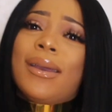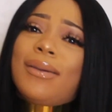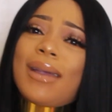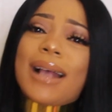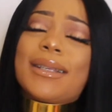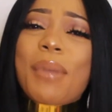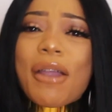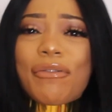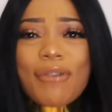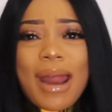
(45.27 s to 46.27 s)
You guys are
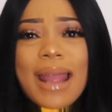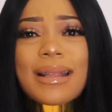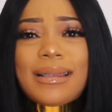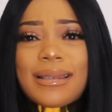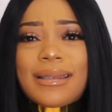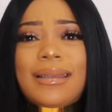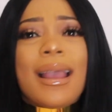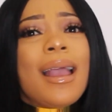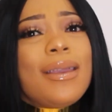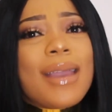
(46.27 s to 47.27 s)
my
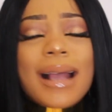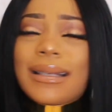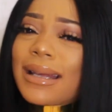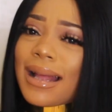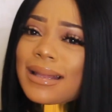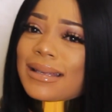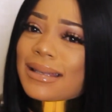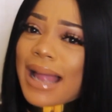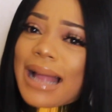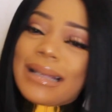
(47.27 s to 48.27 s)
friends, you guys can
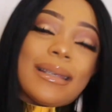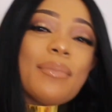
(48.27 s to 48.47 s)
understand.